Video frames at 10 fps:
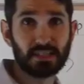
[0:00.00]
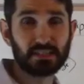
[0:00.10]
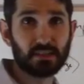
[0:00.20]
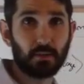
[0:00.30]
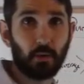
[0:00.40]

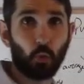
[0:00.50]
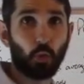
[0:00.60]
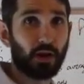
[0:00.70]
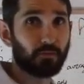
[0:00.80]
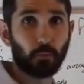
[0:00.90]
system,
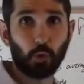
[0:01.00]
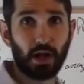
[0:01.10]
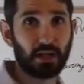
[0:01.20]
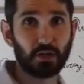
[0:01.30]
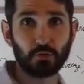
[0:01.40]
whatever
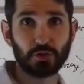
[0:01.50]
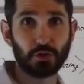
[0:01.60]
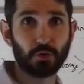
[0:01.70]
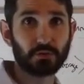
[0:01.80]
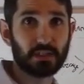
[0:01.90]
brand you
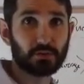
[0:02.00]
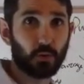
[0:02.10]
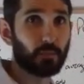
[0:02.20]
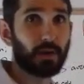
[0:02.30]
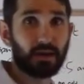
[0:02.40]
choose is
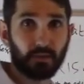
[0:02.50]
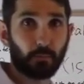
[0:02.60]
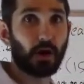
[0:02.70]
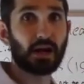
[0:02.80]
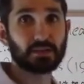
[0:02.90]
going to make the
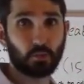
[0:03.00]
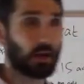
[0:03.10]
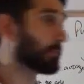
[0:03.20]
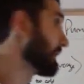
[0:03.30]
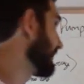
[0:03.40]
price quite a bit